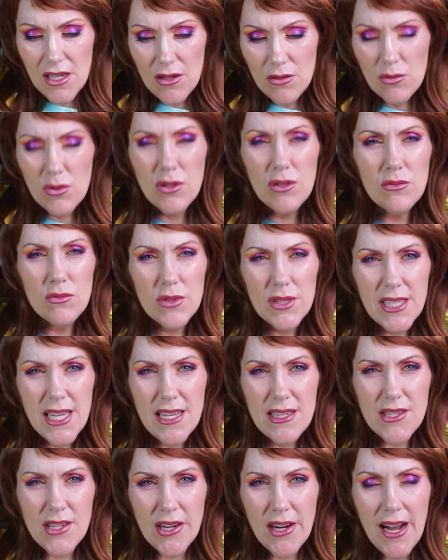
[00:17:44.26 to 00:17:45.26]
we'll
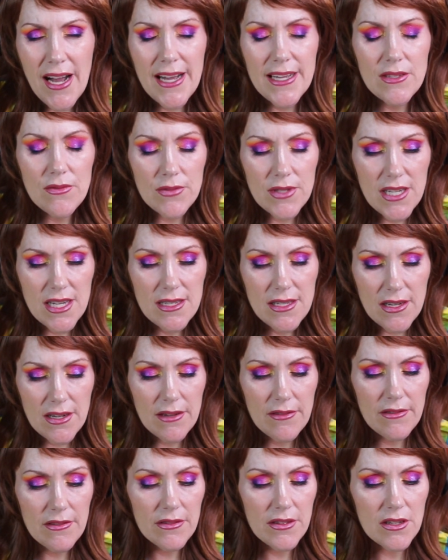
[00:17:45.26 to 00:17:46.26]
tense our eyes, we'll tense
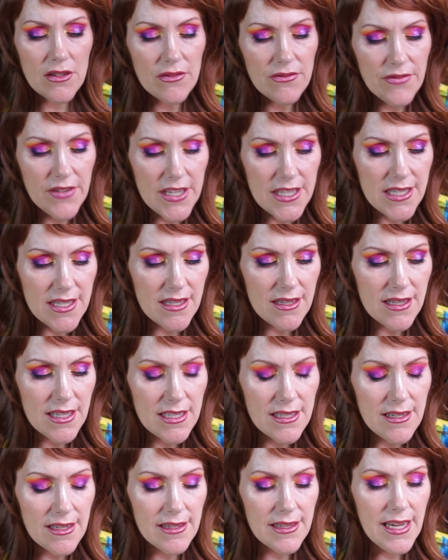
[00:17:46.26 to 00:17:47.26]
our, fists and
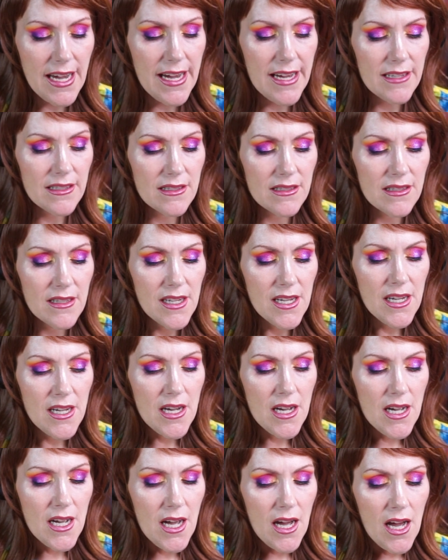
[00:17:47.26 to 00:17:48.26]
things like that. And
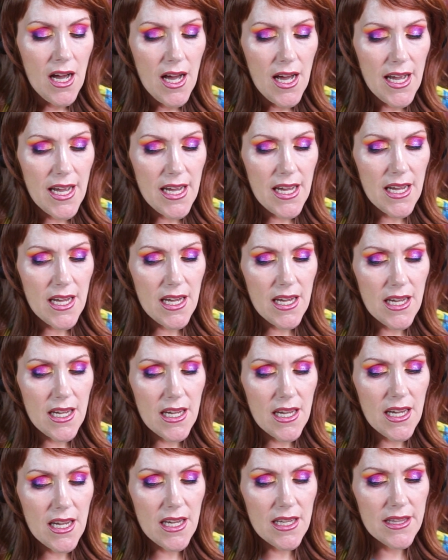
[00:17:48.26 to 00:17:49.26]

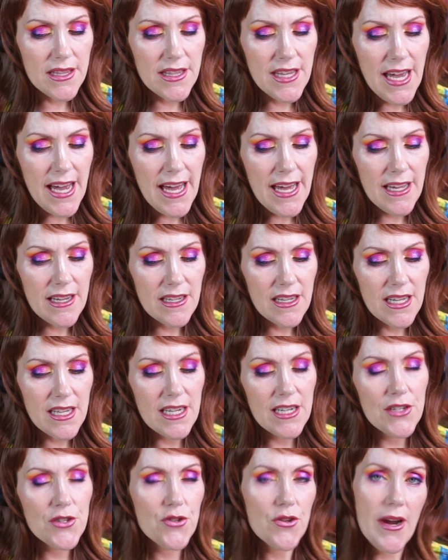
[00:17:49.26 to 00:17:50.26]
that
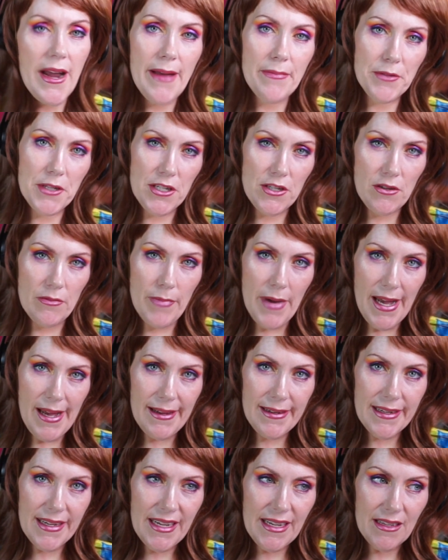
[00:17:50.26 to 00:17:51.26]
getting trapped in your
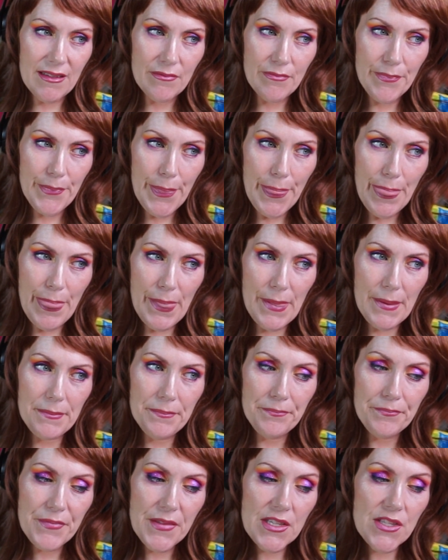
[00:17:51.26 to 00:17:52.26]
body
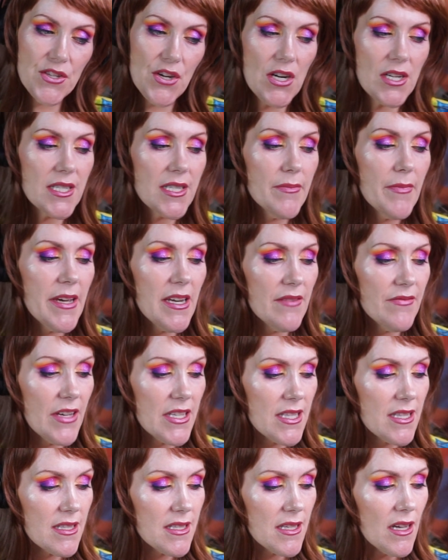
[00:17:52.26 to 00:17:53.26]
starts to
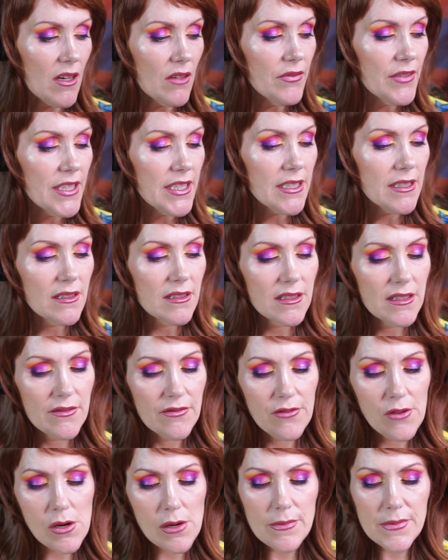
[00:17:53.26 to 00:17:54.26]
manifest itself in
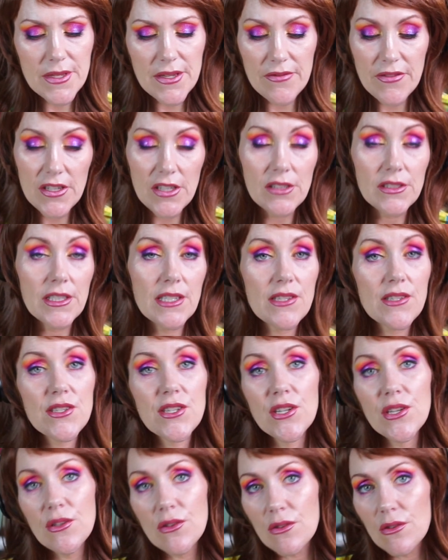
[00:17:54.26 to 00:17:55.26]
forms of illness
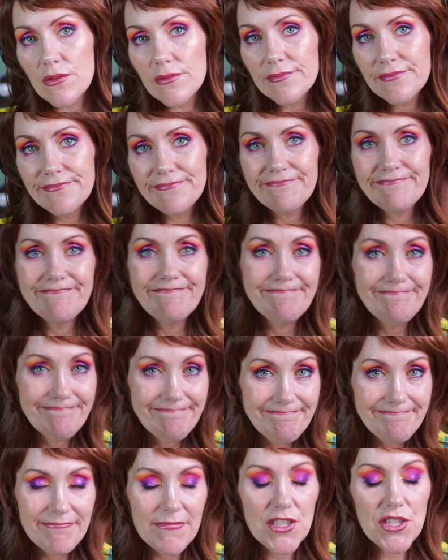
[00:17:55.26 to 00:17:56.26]
too.
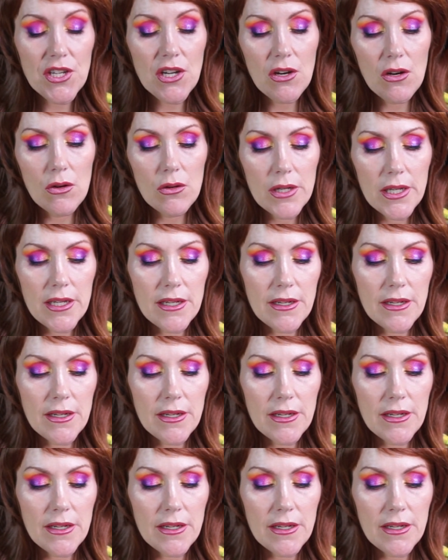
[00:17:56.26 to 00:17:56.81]
So,